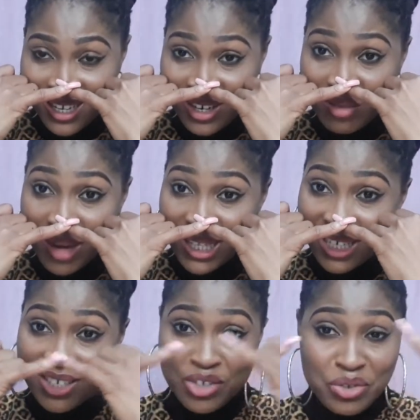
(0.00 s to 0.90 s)
no matter
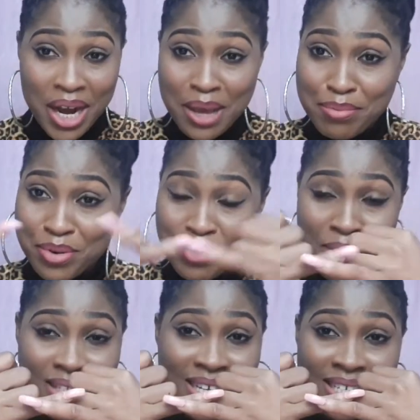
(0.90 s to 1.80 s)
the tribe, no
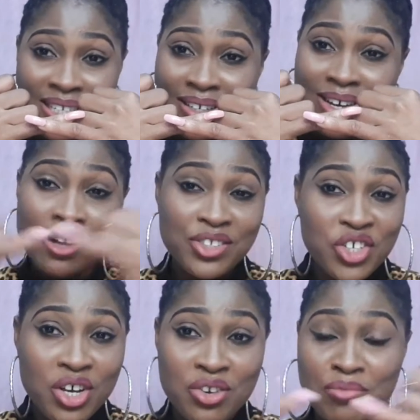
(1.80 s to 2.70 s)
matter the
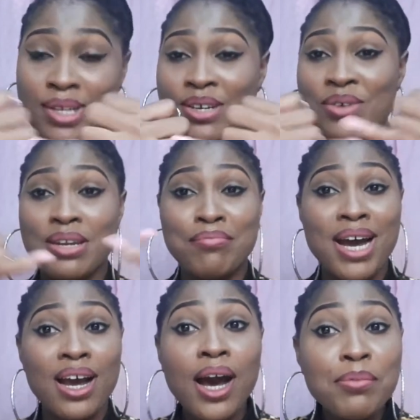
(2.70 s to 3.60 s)
culture, no matter where the
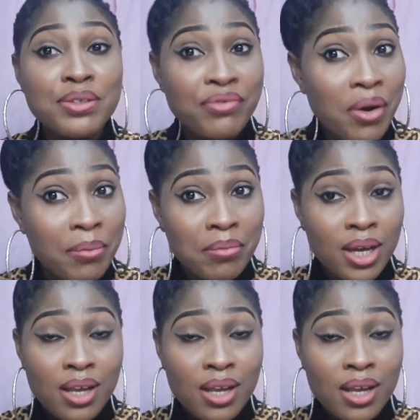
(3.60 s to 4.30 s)
man comes from,